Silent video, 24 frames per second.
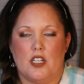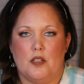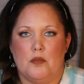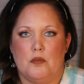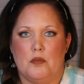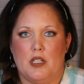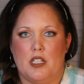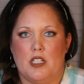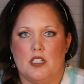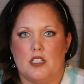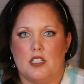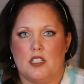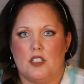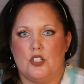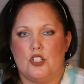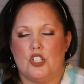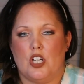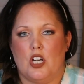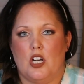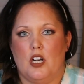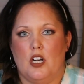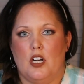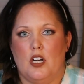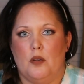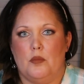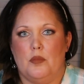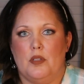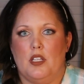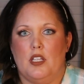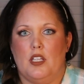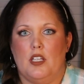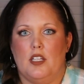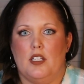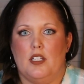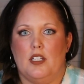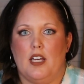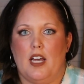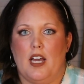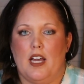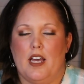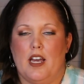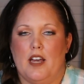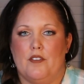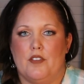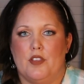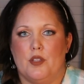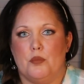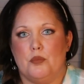an amazing job. I
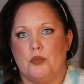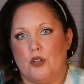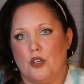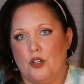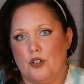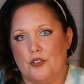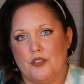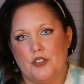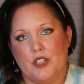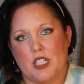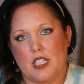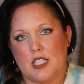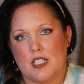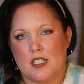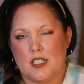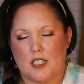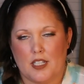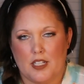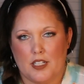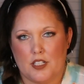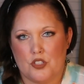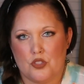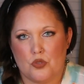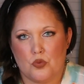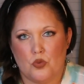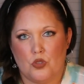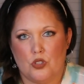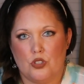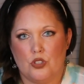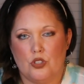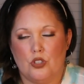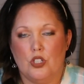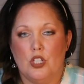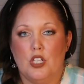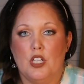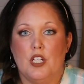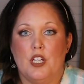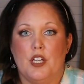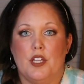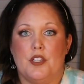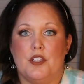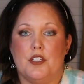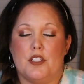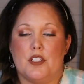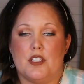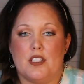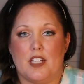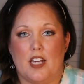have the perfect schedule.
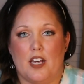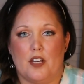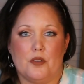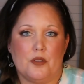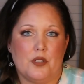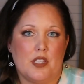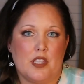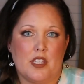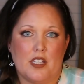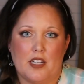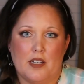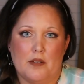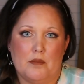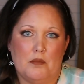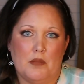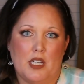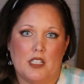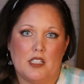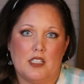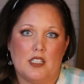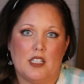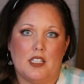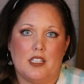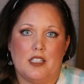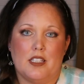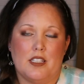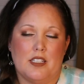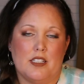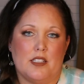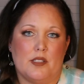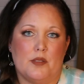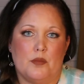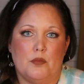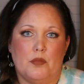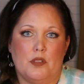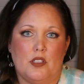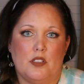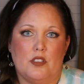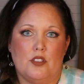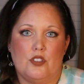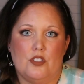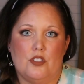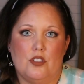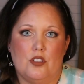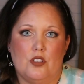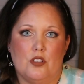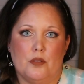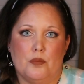The salary that I'm making is
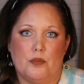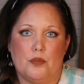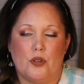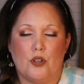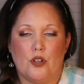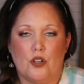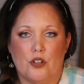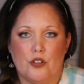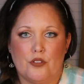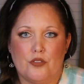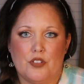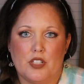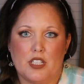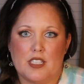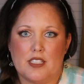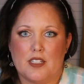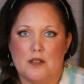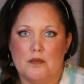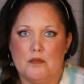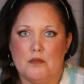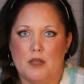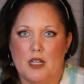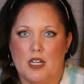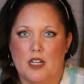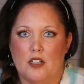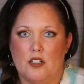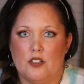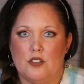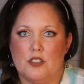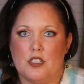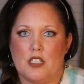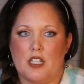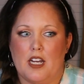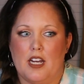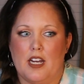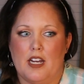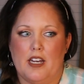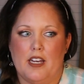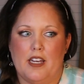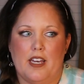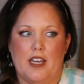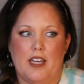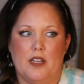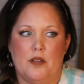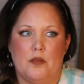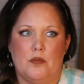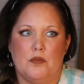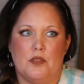the perfect amount.
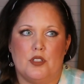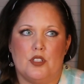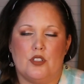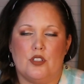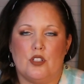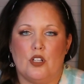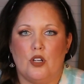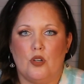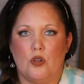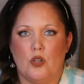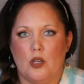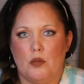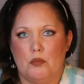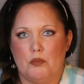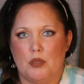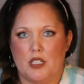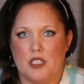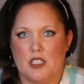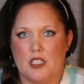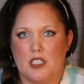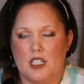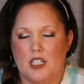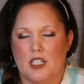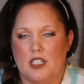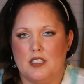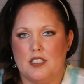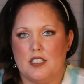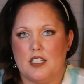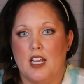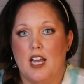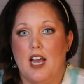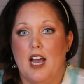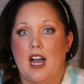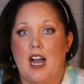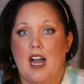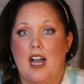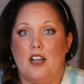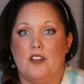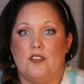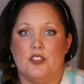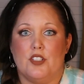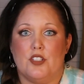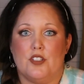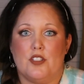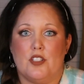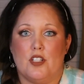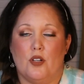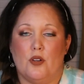I am so abundant. I
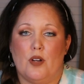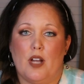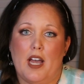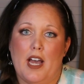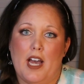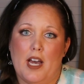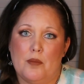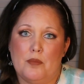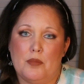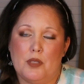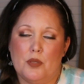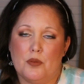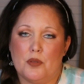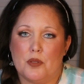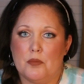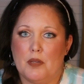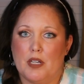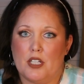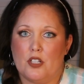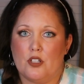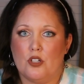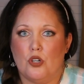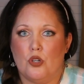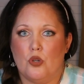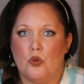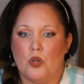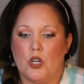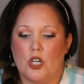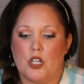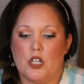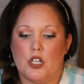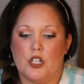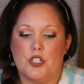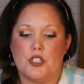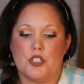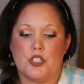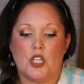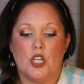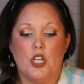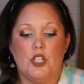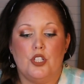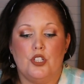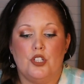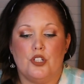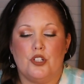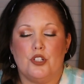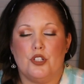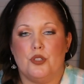feel so happy with my coworkers.
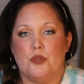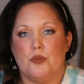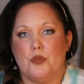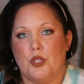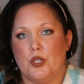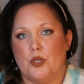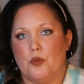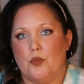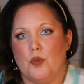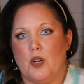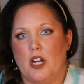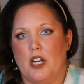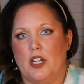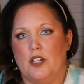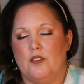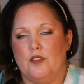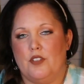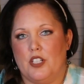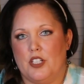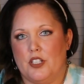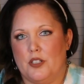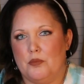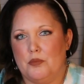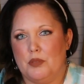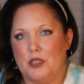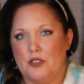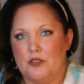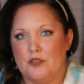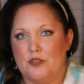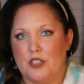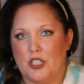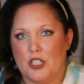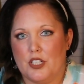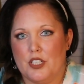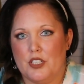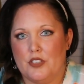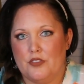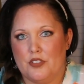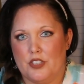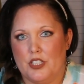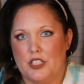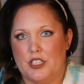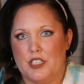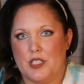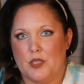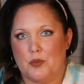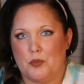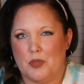You're going to want to be very,
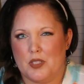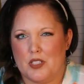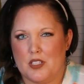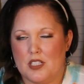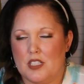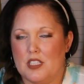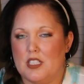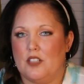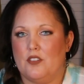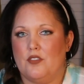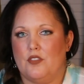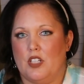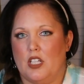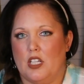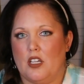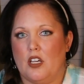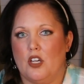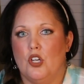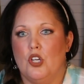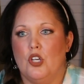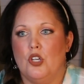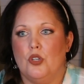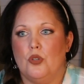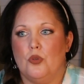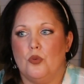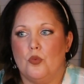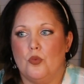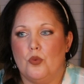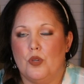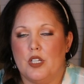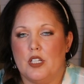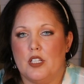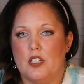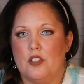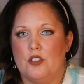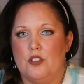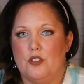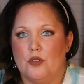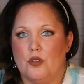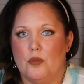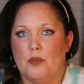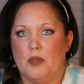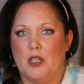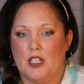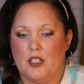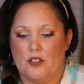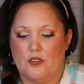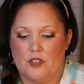very specific with
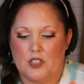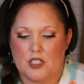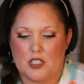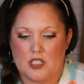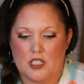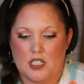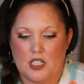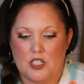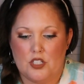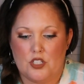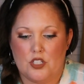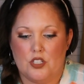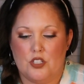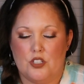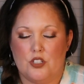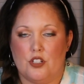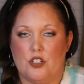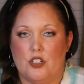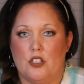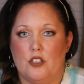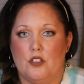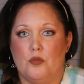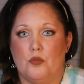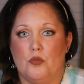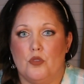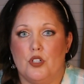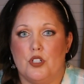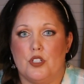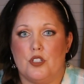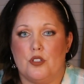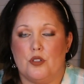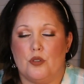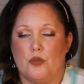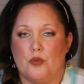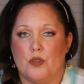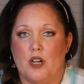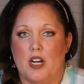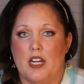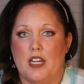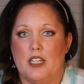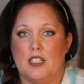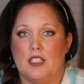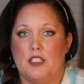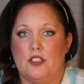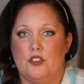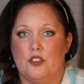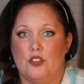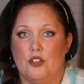your manifestations. You're going to want to
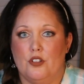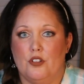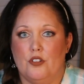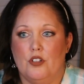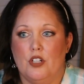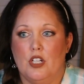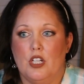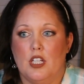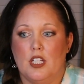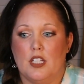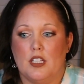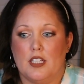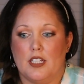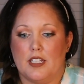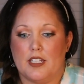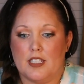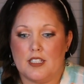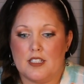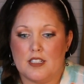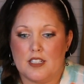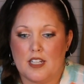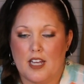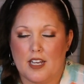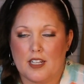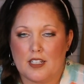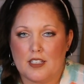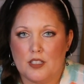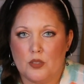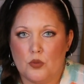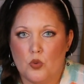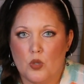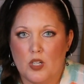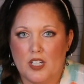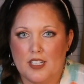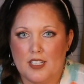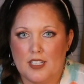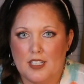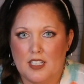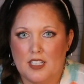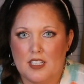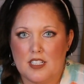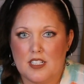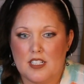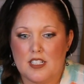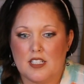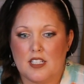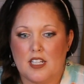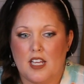write, like exactly what it
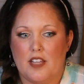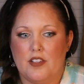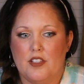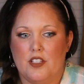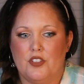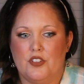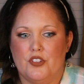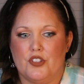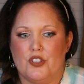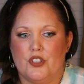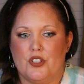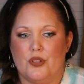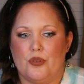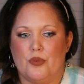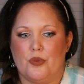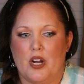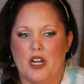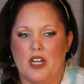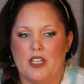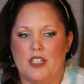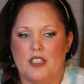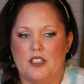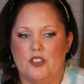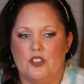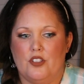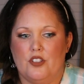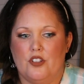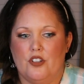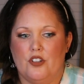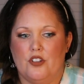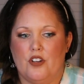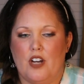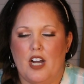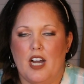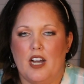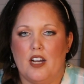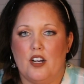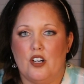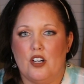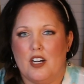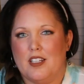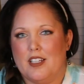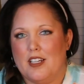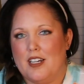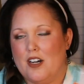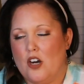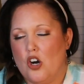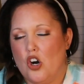is. And then you're going to write, I
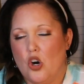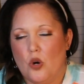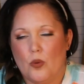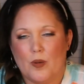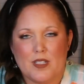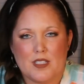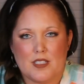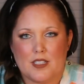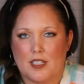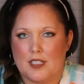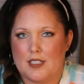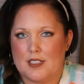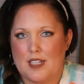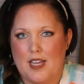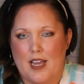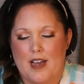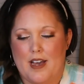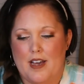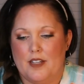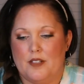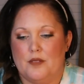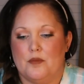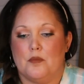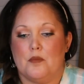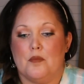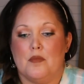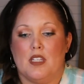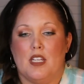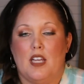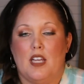always like to add